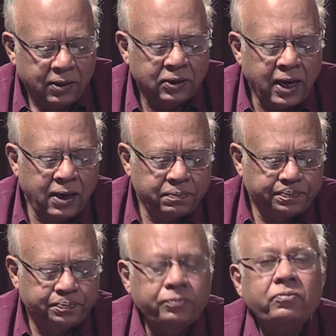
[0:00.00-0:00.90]
The
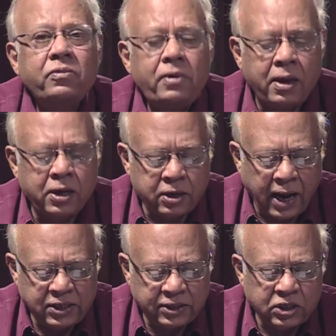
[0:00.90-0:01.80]

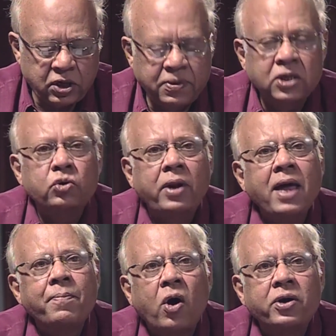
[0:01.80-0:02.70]
crisis of the
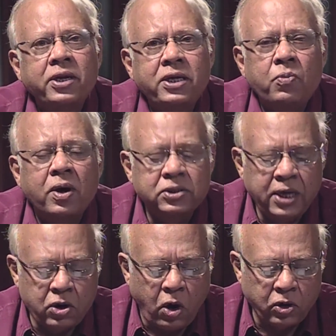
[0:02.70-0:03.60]
July monarchy was
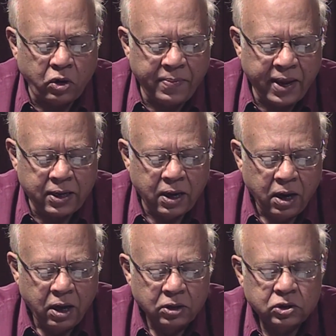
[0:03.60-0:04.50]
economic,
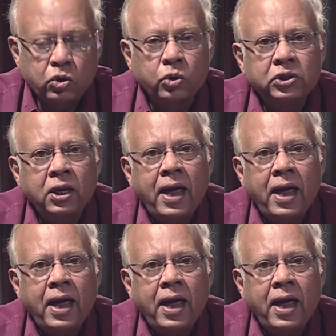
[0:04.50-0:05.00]
social